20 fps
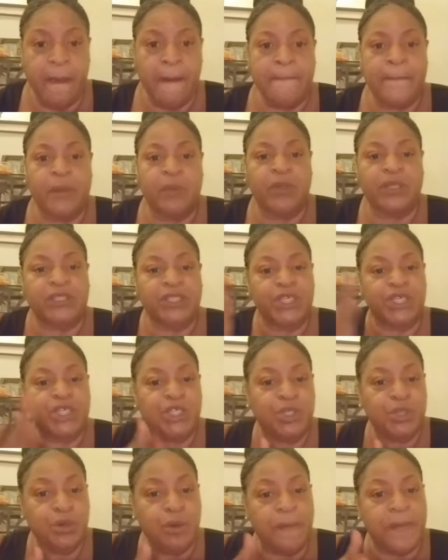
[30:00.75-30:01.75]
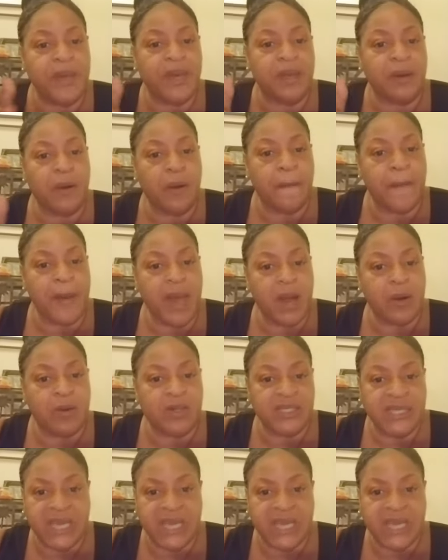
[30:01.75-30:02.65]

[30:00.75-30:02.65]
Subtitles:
But with the shoe being on backwards, I